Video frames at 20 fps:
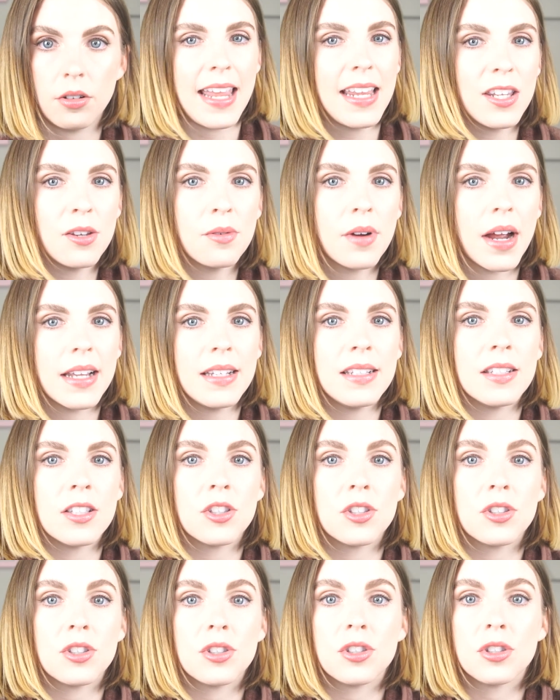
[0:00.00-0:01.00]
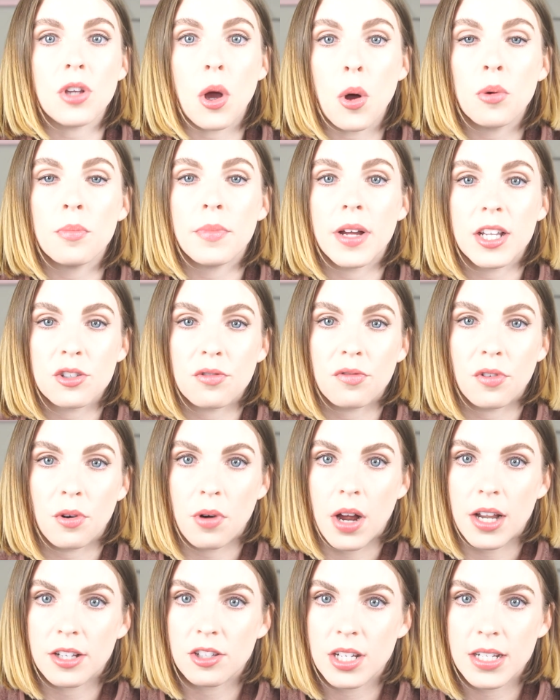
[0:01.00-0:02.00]
Thank you guys so much for
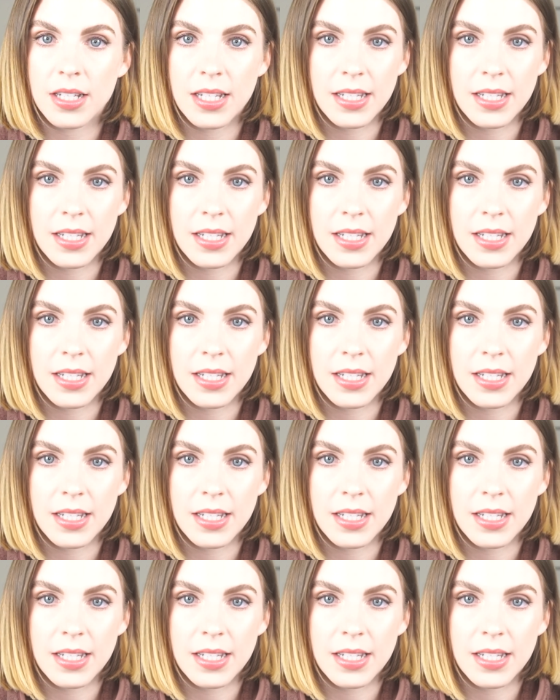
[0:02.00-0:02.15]
watching